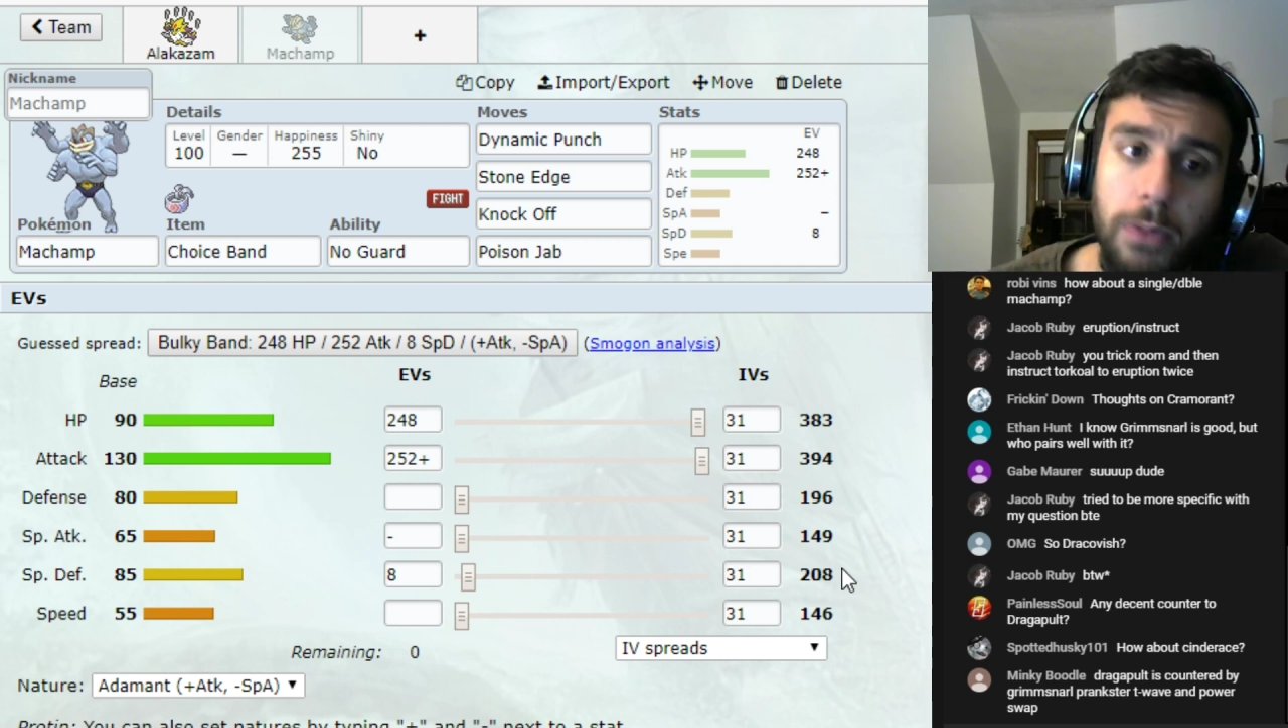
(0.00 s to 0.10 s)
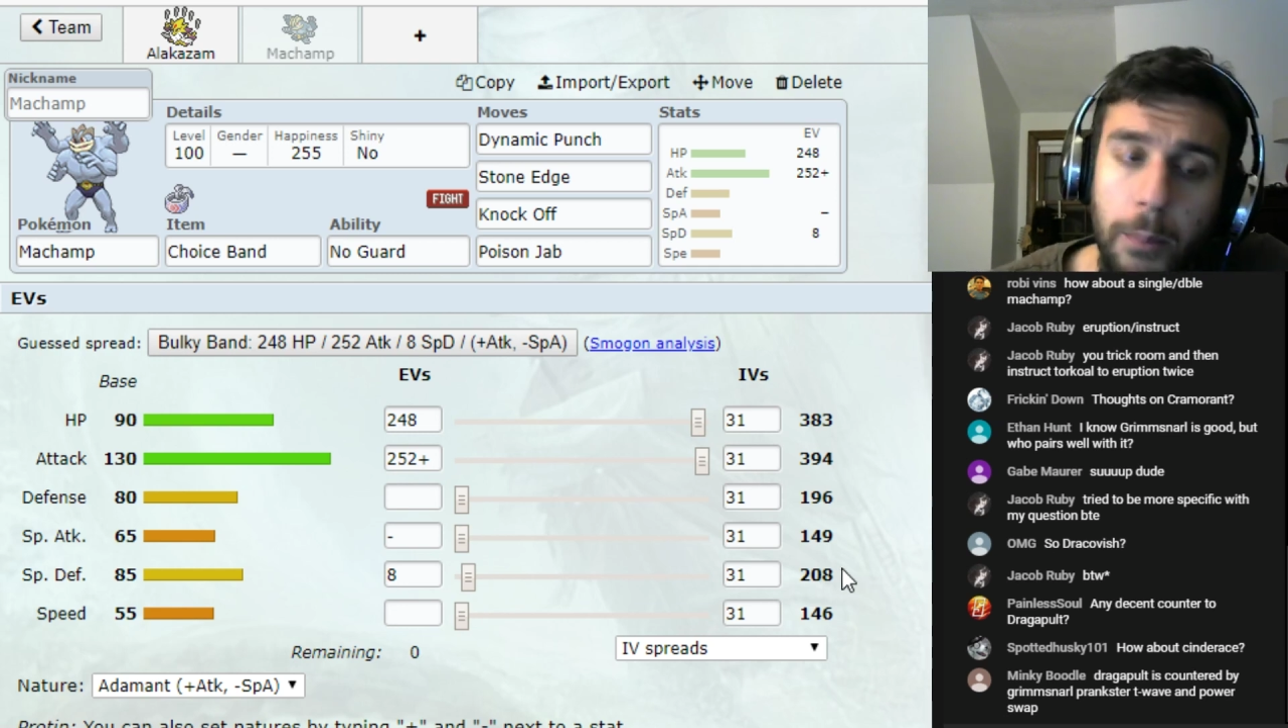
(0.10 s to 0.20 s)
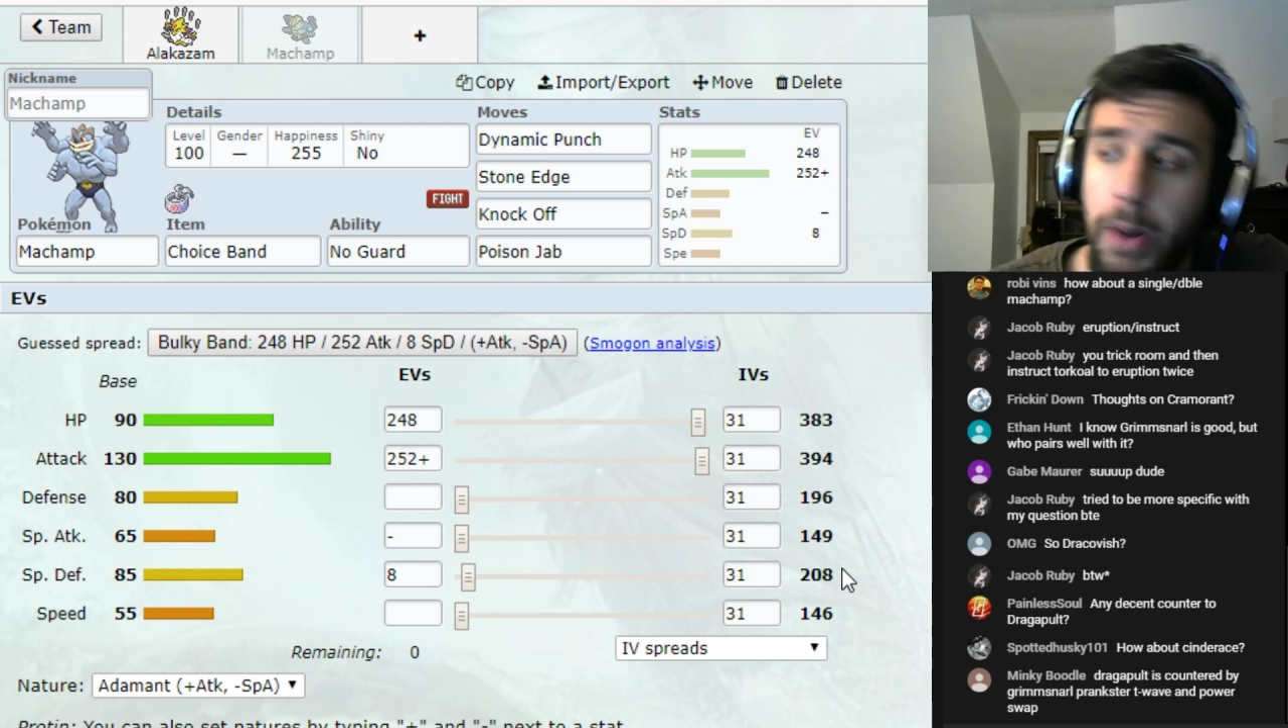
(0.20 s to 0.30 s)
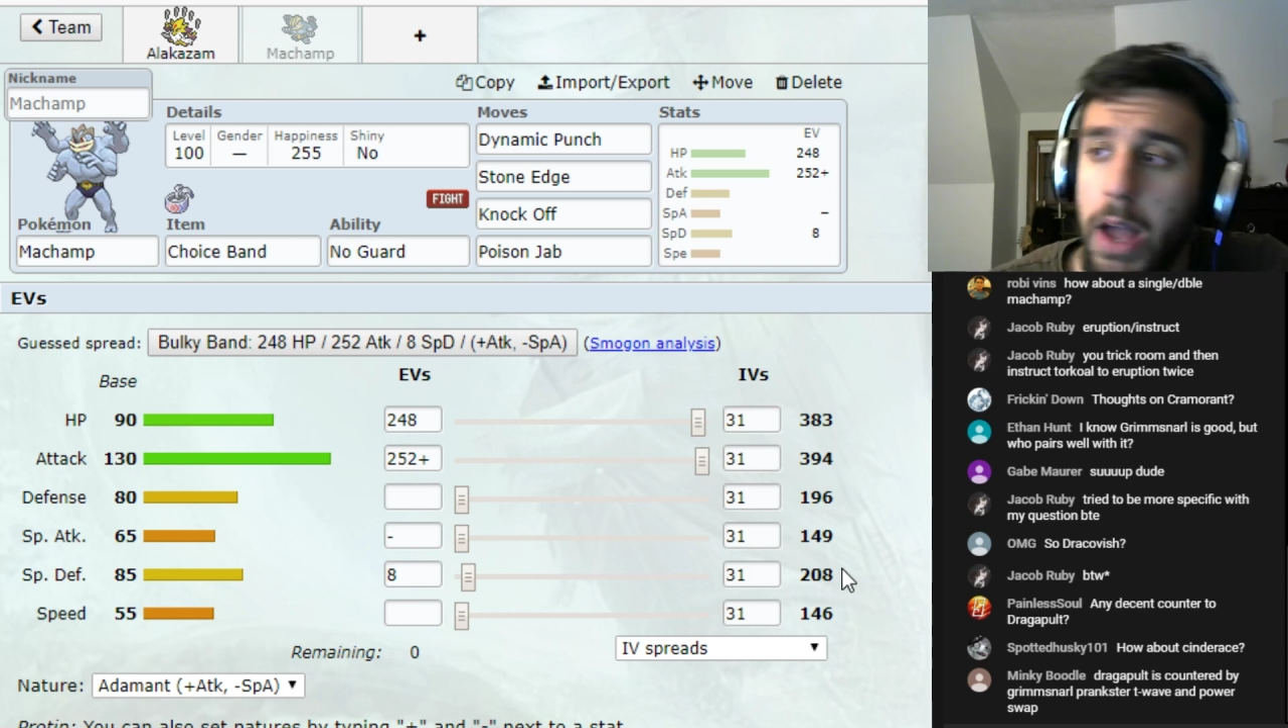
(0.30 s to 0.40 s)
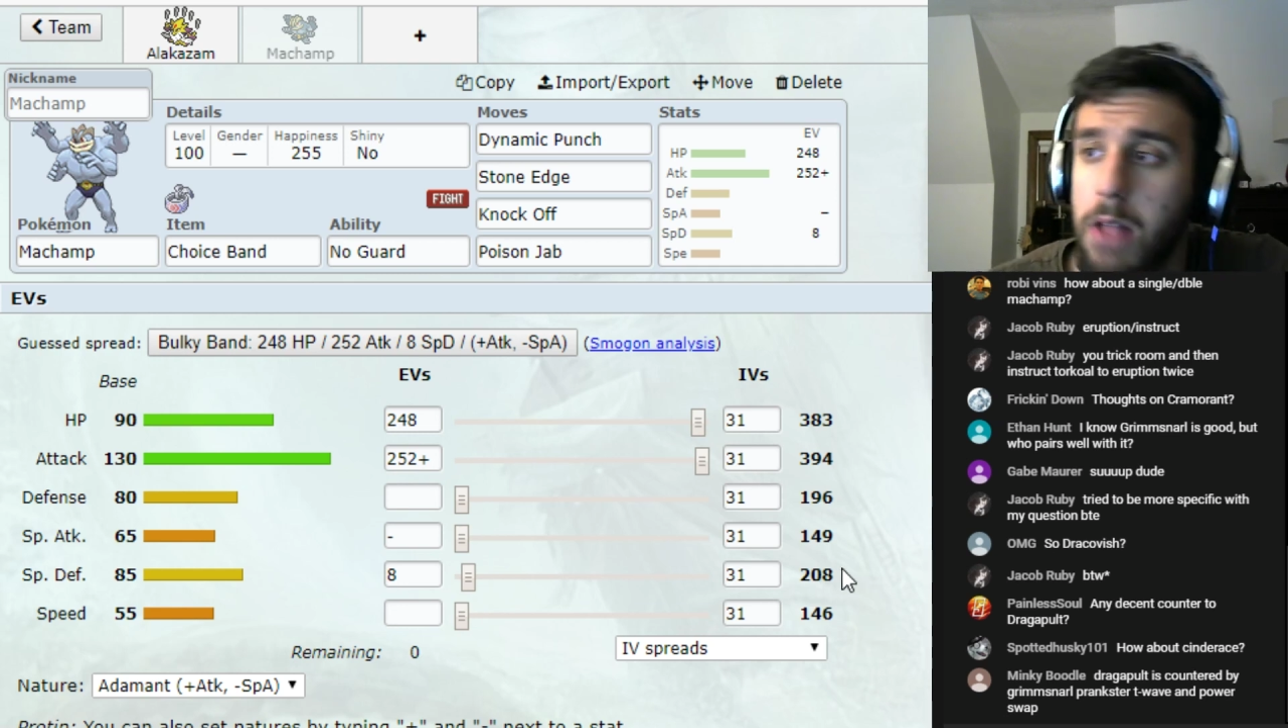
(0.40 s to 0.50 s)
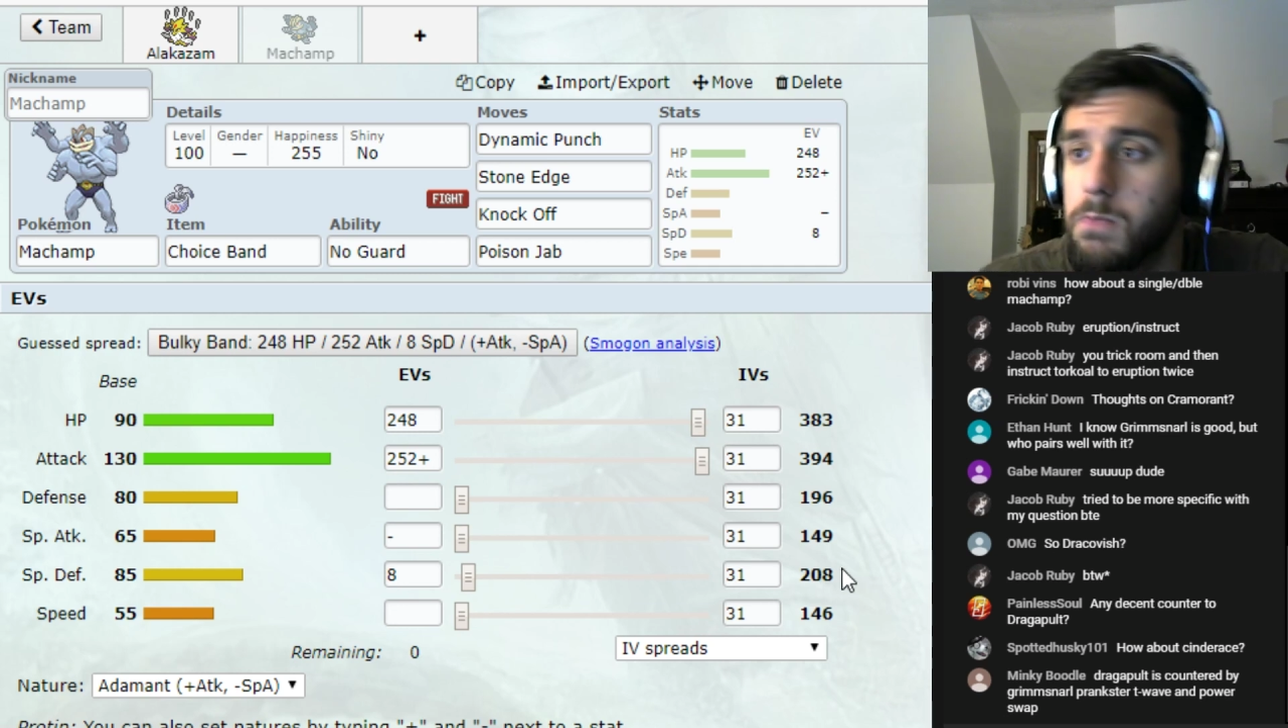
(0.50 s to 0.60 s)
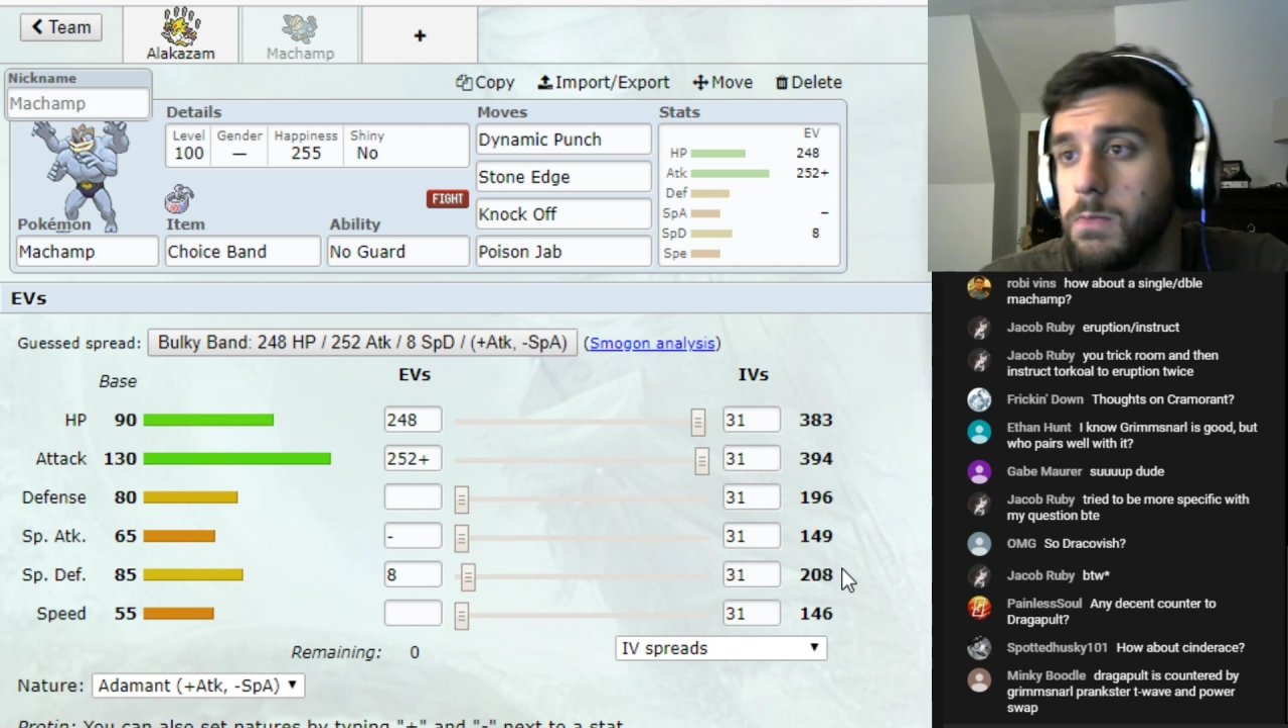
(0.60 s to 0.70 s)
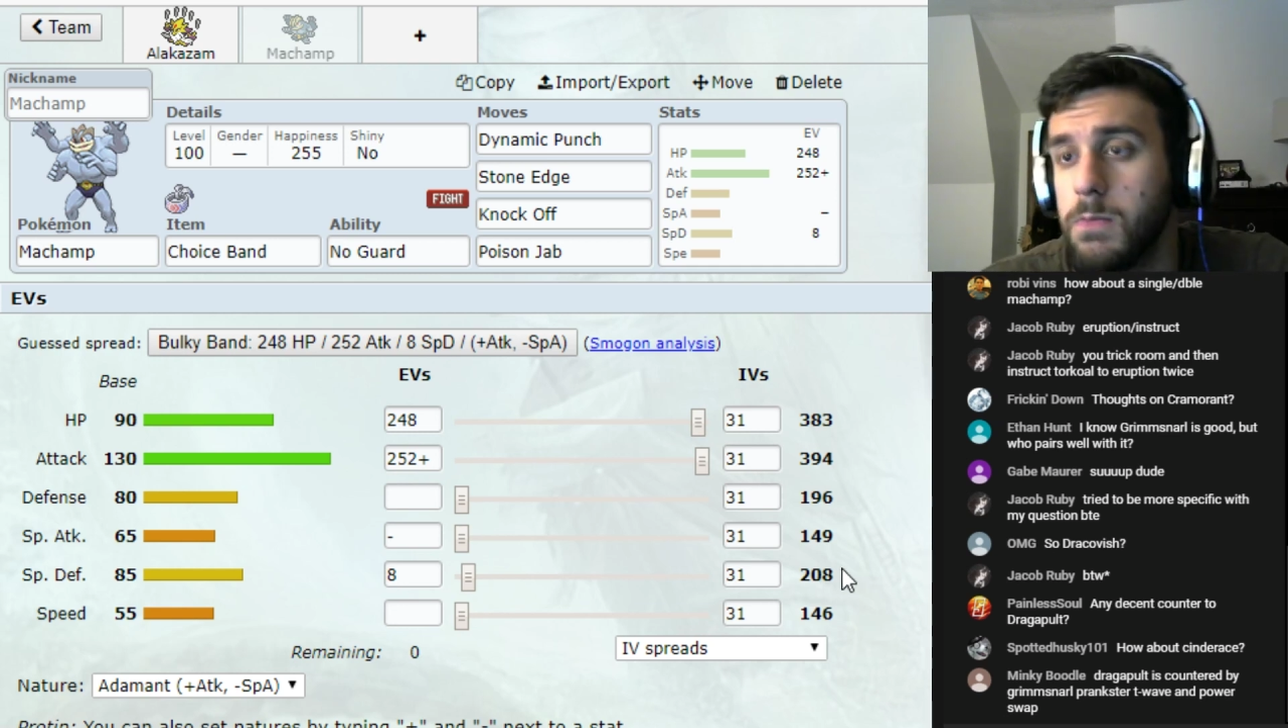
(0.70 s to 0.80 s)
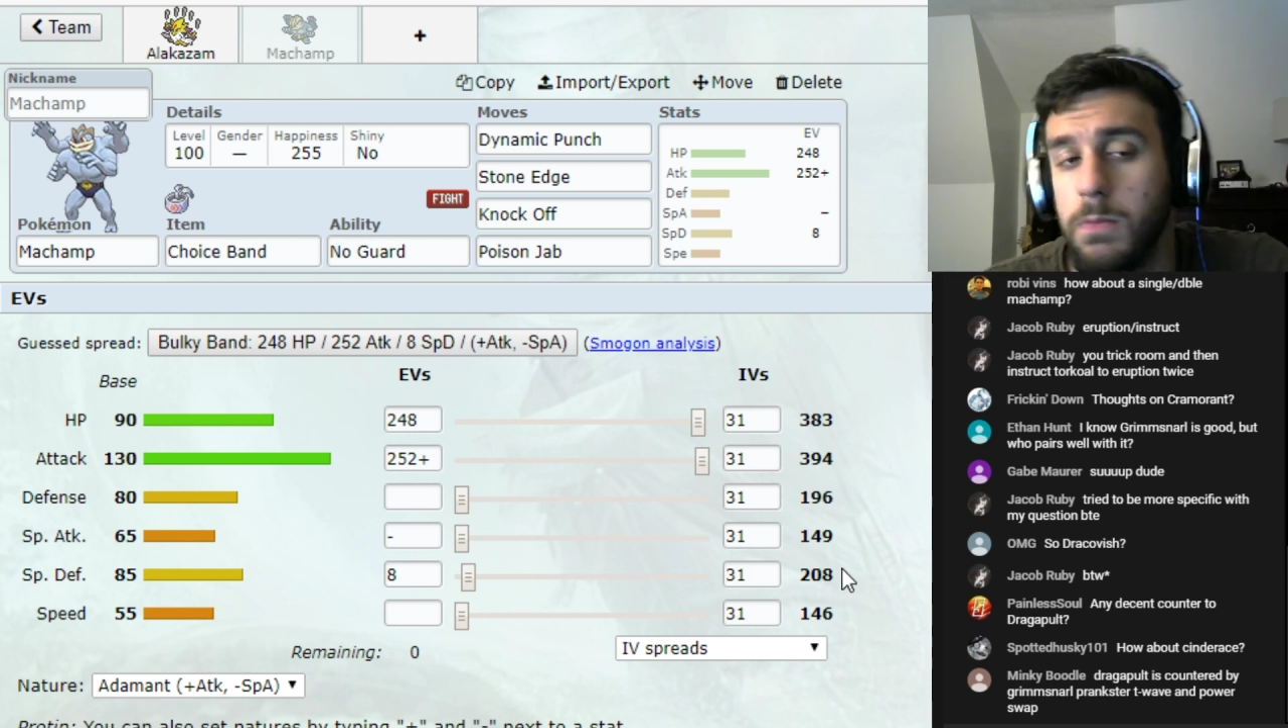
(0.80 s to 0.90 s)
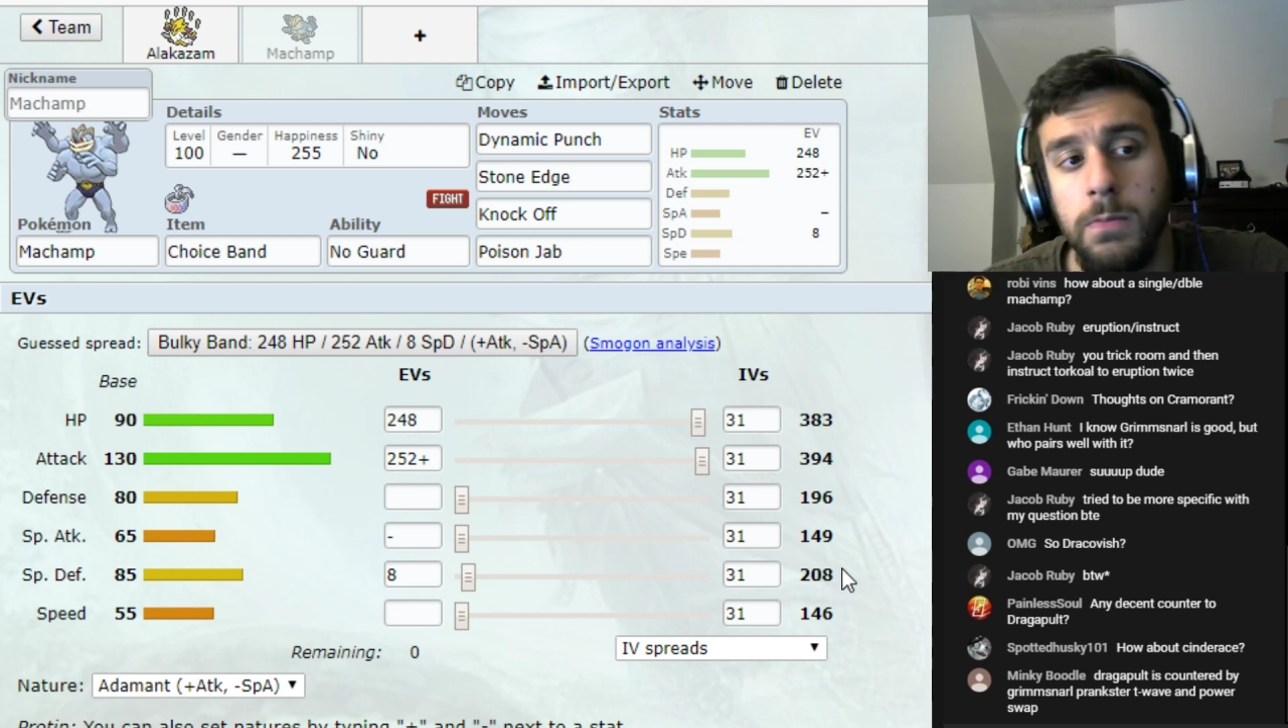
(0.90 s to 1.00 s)
But
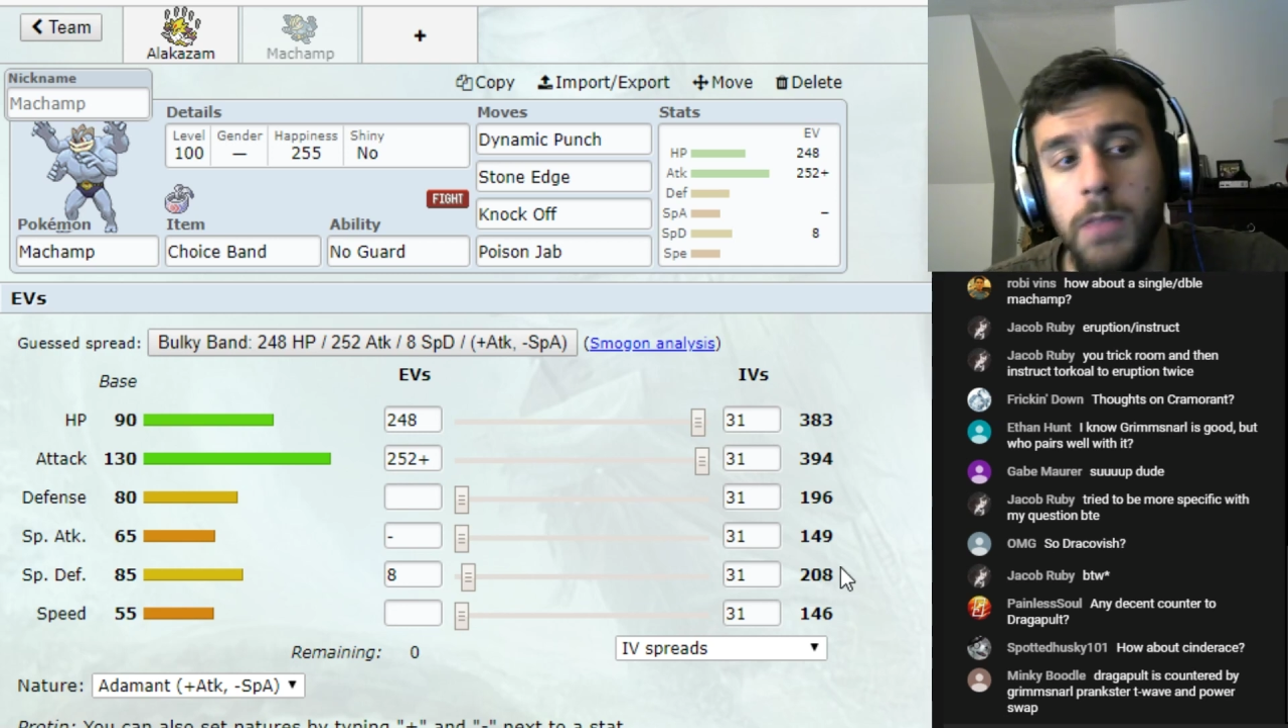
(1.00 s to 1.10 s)
I